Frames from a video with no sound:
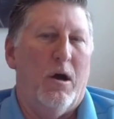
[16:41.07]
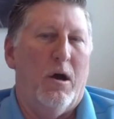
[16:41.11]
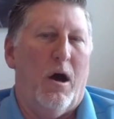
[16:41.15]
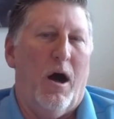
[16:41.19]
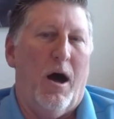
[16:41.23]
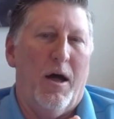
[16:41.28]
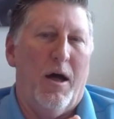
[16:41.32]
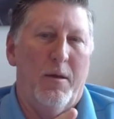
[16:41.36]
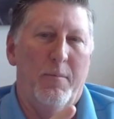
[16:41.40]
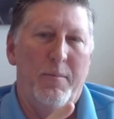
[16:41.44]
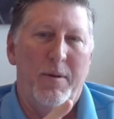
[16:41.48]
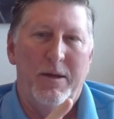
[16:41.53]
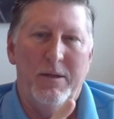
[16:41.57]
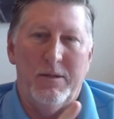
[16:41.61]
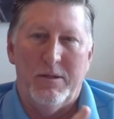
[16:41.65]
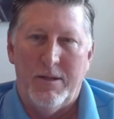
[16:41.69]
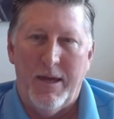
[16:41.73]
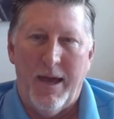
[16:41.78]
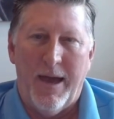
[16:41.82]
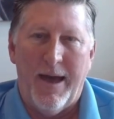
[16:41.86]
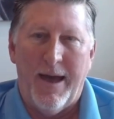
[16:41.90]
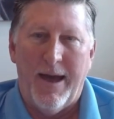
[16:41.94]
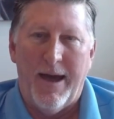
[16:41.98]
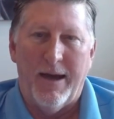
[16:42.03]
automate
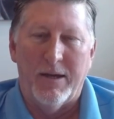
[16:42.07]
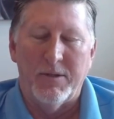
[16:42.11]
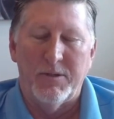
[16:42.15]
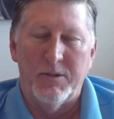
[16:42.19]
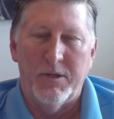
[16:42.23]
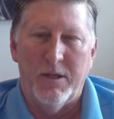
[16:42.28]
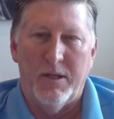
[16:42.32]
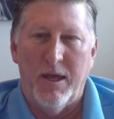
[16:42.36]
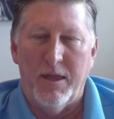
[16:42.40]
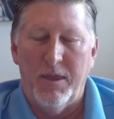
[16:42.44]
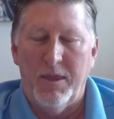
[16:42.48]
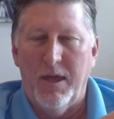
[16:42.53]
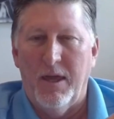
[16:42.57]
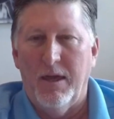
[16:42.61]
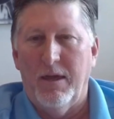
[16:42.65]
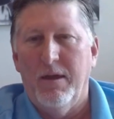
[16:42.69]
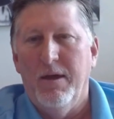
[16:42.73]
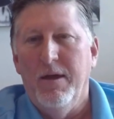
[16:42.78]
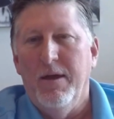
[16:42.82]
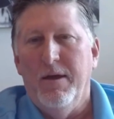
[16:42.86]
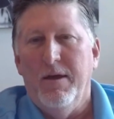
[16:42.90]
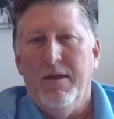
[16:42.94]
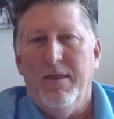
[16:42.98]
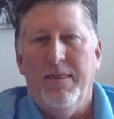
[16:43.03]
tasks. And I
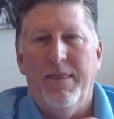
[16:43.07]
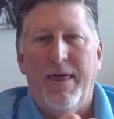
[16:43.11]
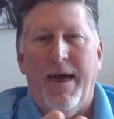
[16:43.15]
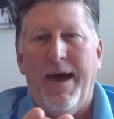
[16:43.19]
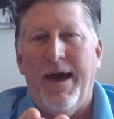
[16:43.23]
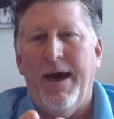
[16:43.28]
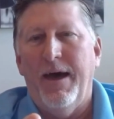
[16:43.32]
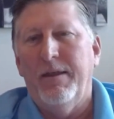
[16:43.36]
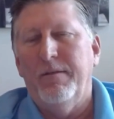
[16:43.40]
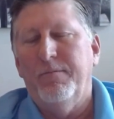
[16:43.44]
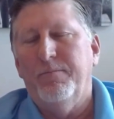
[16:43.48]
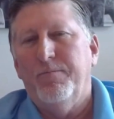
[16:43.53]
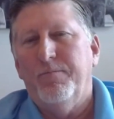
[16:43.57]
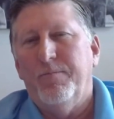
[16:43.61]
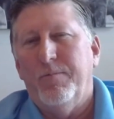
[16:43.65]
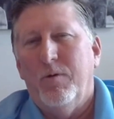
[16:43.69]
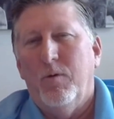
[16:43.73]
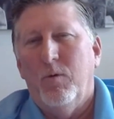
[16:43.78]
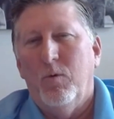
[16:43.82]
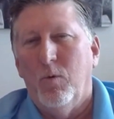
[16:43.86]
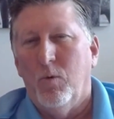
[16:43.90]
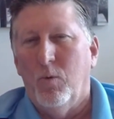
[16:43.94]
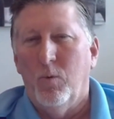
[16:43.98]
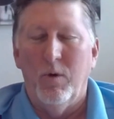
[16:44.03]
think that
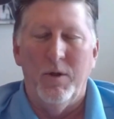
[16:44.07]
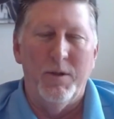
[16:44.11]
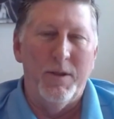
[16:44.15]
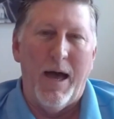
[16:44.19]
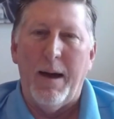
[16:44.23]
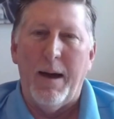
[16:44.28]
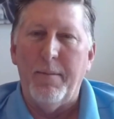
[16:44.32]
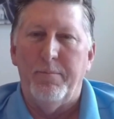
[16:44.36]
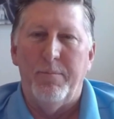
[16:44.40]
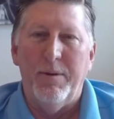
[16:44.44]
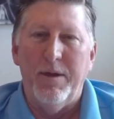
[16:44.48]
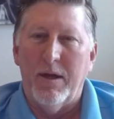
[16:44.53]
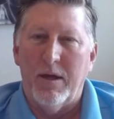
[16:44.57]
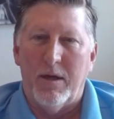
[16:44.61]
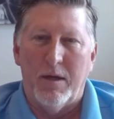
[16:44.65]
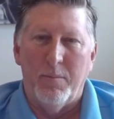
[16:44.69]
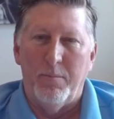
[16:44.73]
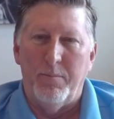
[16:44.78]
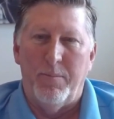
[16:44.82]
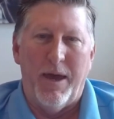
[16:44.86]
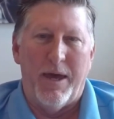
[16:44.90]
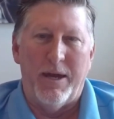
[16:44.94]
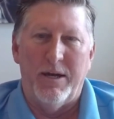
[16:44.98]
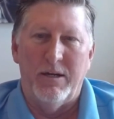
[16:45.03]
will not be a
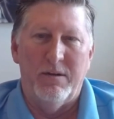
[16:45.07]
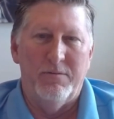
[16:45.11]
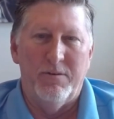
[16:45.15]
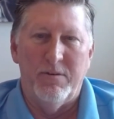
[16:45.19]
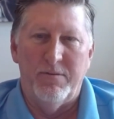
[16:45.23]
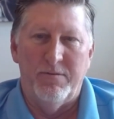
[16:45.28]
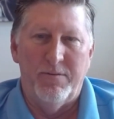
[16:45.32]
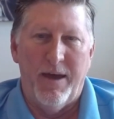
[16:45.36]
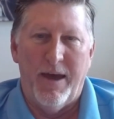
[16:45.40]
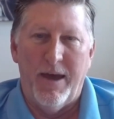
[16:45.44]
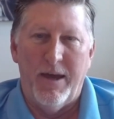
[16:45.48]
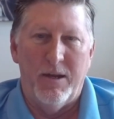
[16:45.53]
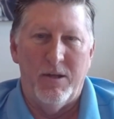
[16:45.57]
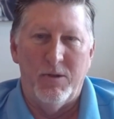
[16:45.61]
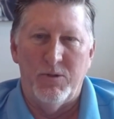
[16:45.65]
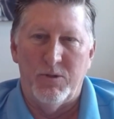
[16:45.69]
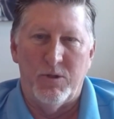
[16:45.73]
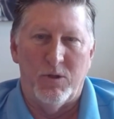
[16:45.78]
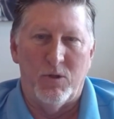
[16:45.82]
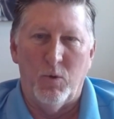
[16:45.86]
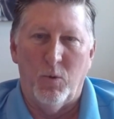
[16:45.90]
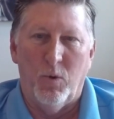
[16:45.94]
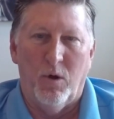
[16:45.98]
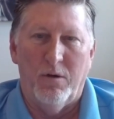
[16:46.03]
competitive advantage
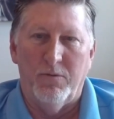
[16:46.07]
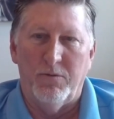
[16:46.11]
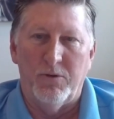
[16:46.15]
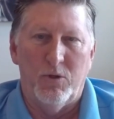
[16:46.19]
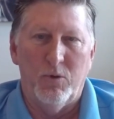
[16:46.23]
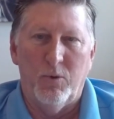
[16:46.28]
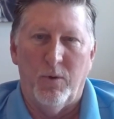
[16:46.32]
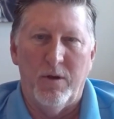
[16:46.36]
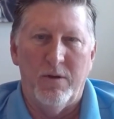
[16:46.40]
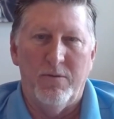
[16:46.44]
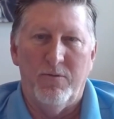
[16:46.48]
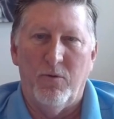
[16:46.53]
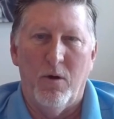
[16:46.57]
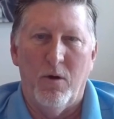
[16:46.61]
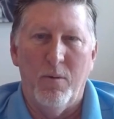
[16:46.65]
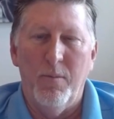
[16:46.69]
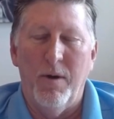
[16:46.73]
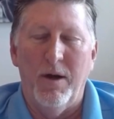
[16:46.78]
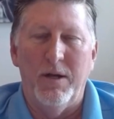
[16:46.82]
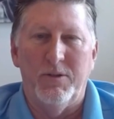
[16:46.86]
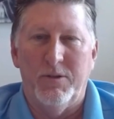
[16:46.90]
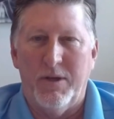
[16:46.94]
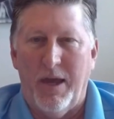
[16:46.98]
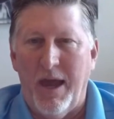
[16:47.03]
in 12 or 24
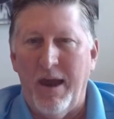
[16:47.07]
months.